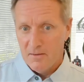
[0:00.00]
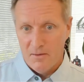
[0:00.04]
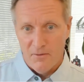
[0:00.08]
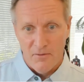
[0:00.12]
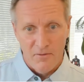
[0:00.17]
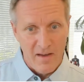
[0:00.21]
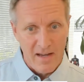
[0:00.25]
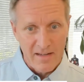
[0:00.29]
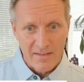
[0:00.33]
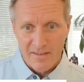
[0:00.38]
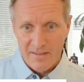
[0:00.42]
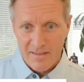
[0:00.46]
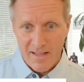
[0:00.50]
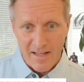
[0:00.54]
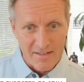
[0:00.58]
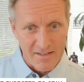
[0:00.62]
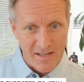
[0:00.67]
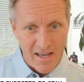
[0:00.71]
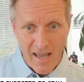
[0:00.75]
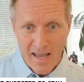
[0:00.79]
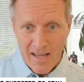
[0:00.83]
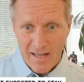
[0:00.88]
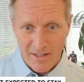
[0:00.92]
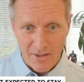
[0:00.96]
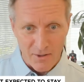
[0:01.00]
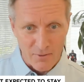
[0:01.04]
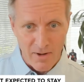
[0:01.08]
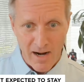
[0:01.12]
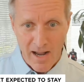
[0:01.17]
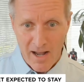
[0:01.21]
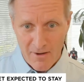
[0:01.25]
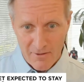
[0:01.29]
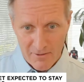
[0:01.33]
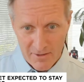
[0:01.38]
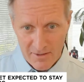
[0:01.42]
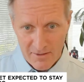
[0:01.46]
The fact that that's hanging
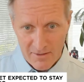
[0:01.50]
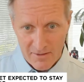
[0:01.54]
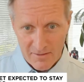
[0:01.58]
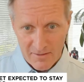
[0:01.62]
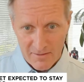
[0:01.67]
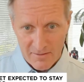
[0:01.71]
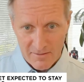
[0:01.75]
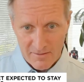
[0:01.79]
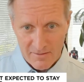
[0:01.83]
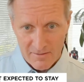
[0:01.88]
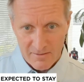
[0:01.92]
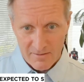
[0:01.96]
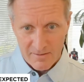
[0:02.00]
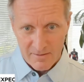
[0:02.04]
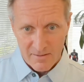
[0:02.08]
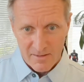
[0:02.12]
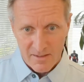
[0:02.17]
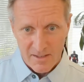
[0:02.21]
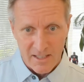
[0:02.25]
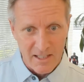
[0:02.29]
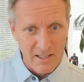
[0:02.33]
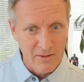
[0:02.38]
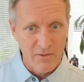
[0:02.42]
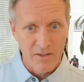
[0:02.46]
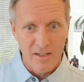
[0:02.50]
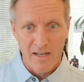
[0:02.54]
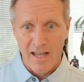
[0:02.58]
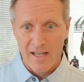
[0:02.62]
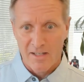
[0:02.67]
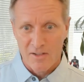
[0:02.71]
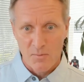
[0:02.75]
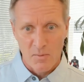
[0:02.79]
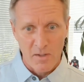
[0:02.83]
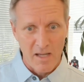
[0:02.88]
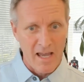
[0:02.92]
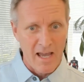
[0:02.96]
around, even
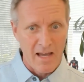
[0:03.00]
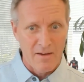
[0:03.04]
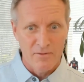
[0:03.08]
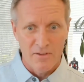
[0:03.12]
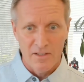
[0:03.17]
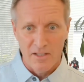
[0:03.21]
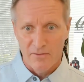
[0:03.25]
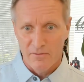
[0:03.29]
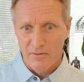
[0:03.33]
as we have